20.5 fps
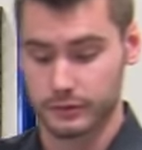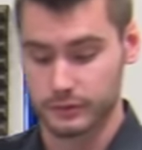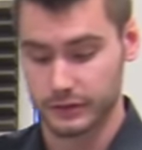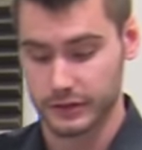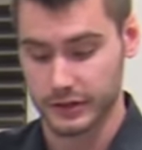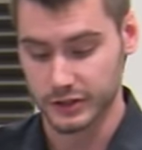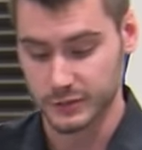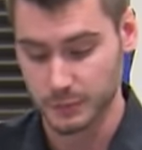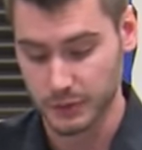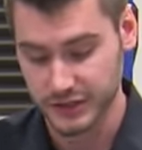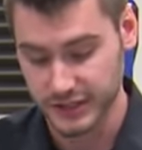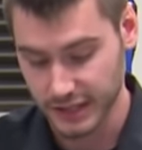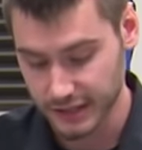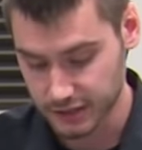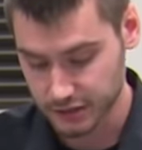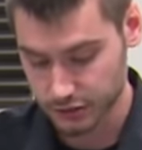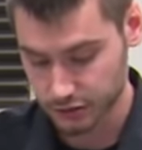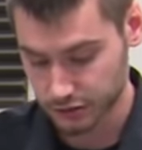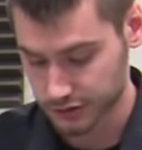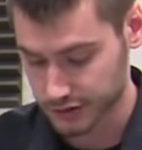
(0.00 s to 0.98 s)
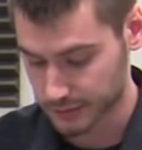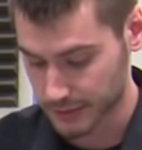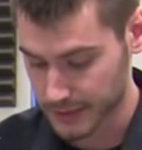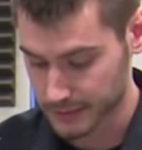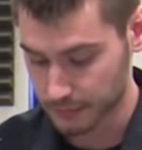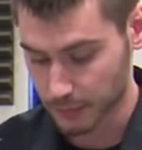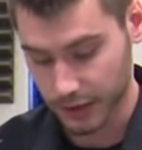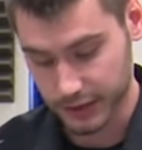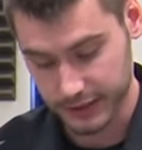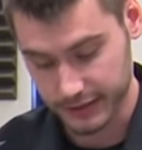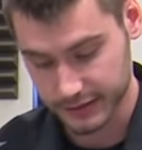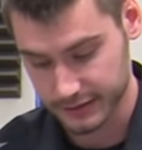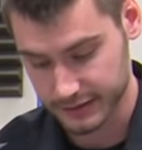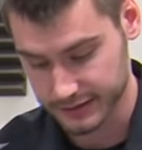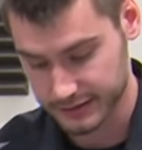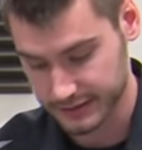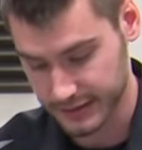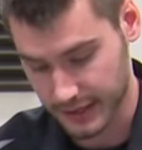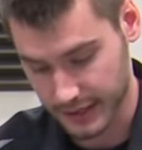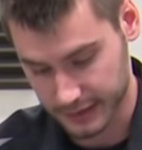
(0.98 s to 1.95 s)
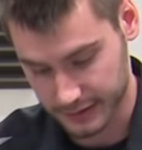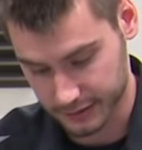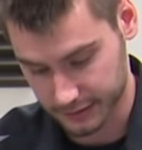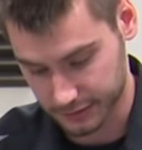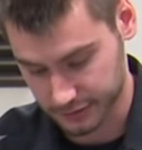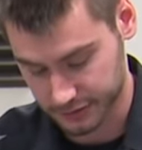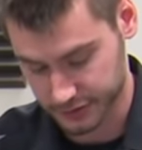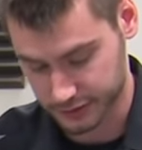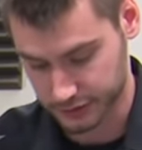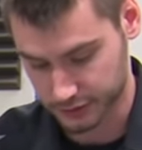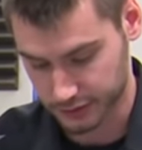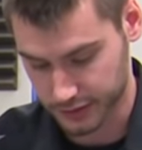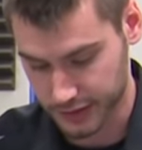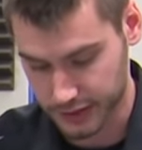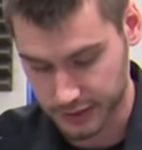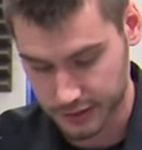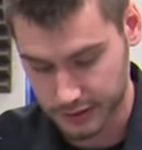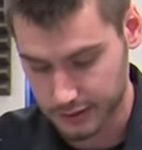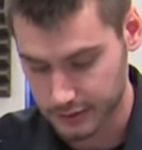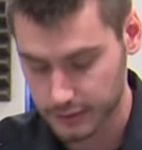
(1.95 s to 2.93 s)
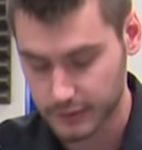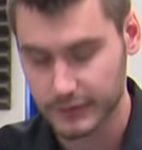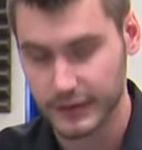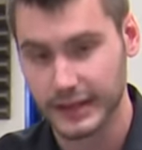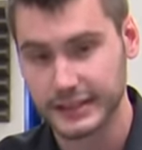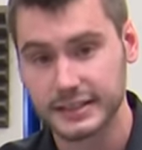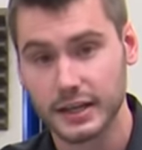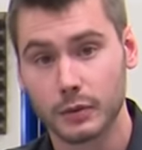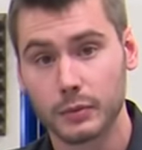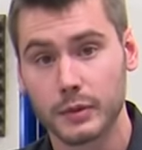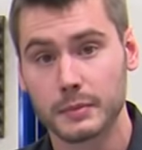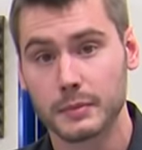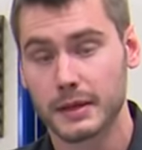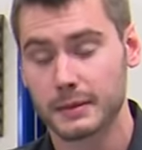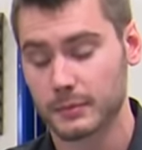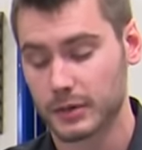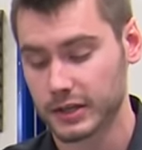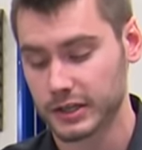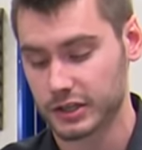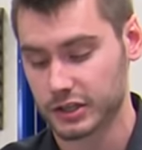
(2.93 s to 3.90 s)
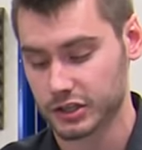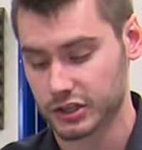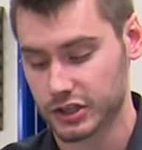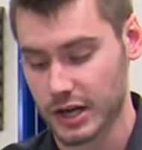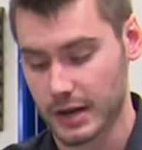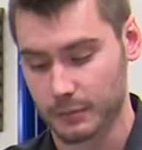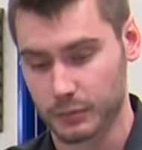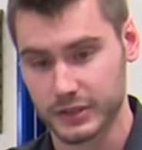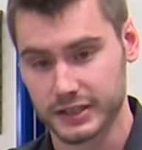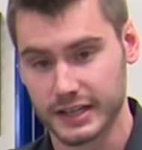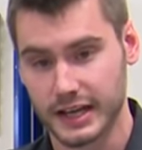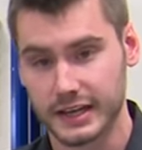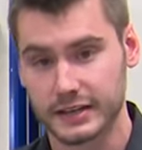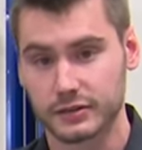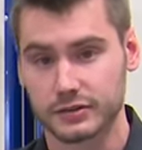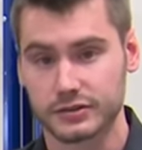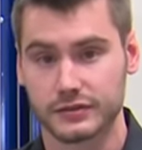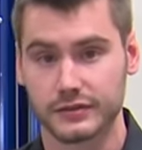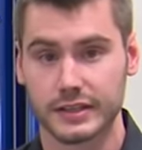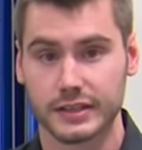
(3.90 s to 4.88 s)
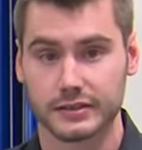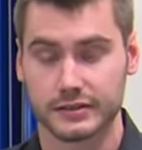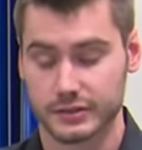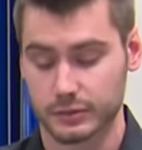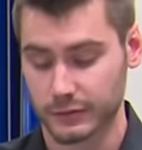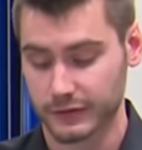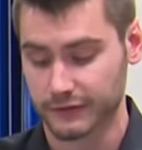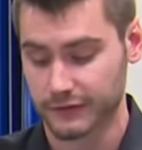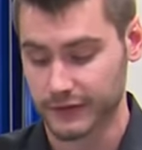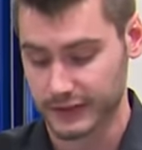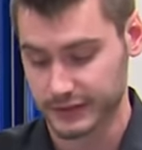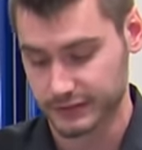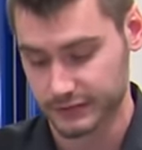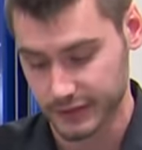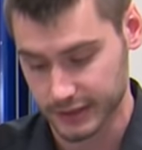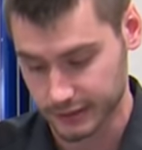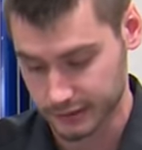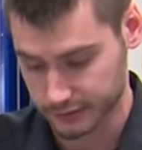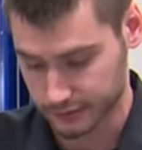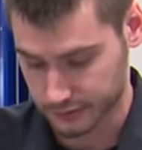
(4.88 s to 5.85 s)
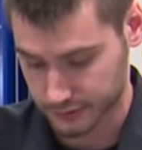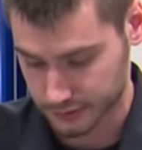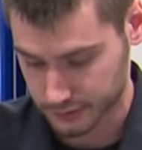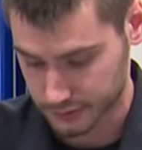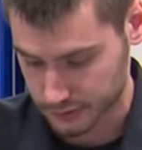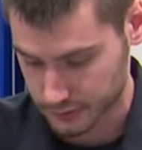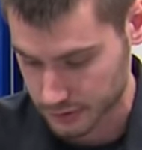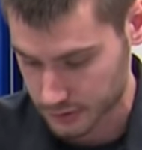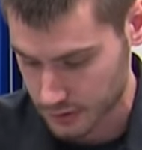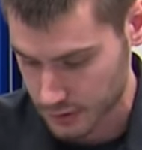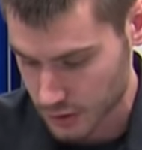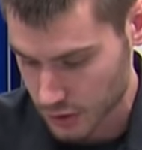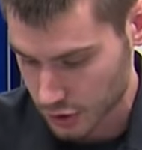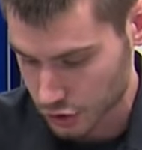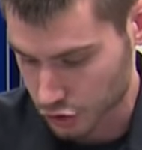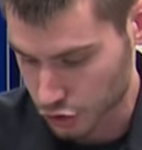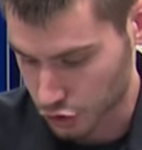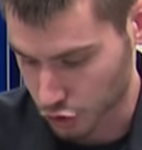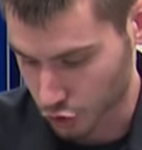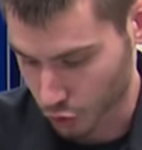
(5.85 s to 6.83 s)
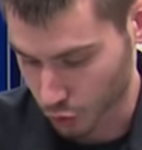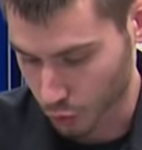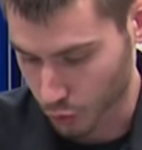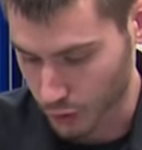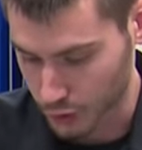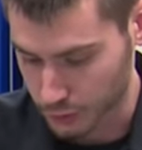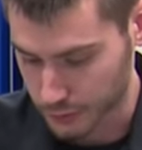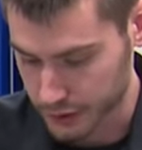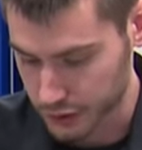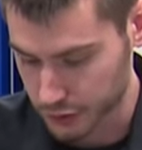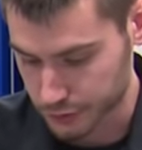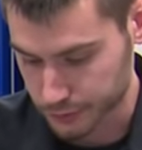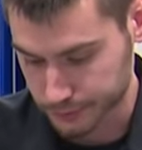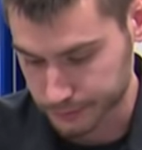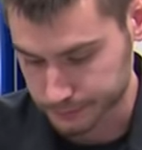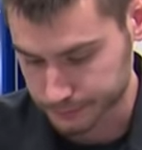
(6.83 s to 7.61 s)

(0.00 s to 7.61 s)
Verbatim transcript: There's potential to make money in this diagnosis, okay? That's how we make money in a shop. We diagnose vehicles and we fix vehicles. So what do we do?